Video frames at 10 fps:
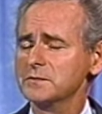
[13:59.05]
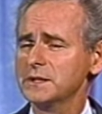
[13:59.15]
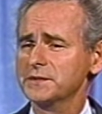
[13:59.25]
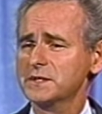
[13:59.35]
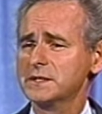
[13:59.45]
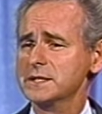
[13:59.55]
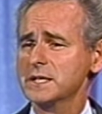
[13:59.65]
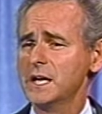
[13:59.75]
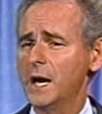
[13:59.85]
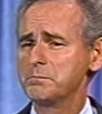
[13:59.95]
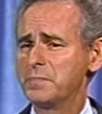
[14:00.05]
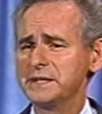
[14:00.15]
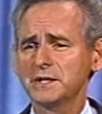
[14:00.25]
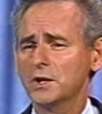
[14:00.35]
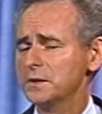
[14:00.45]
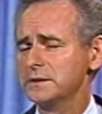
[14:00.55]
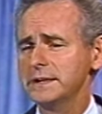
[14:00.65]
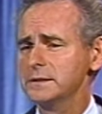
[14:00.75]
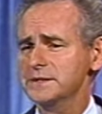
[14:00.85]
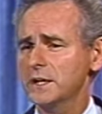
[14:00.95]
Well, she says, I'm bending all the
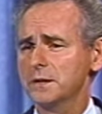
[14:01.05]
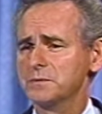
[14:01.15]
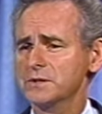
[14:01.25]
needles on them.